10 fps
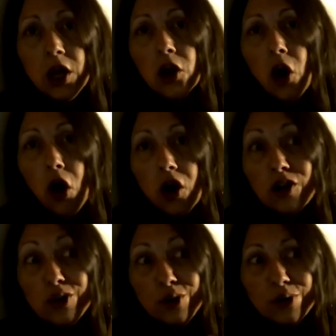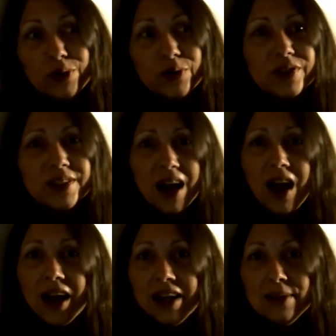cardinal
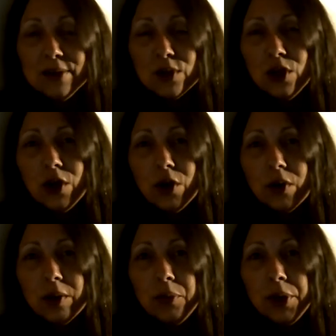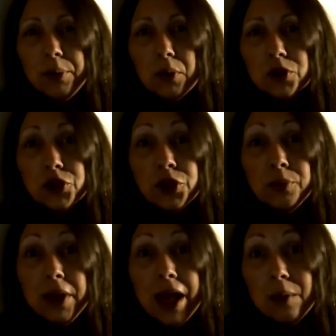signs, and people should
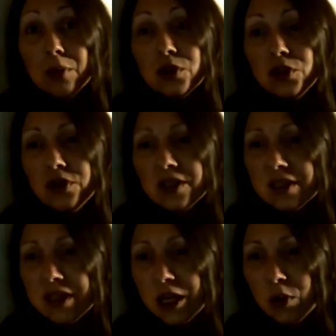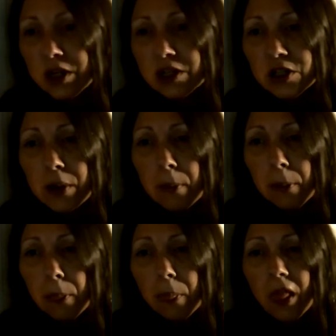be able to distinguish
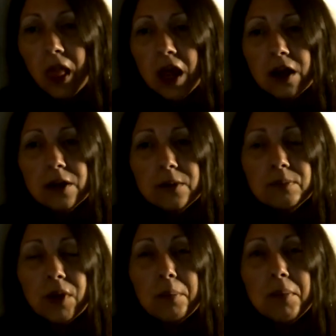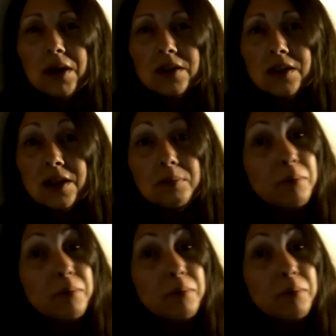amongst them.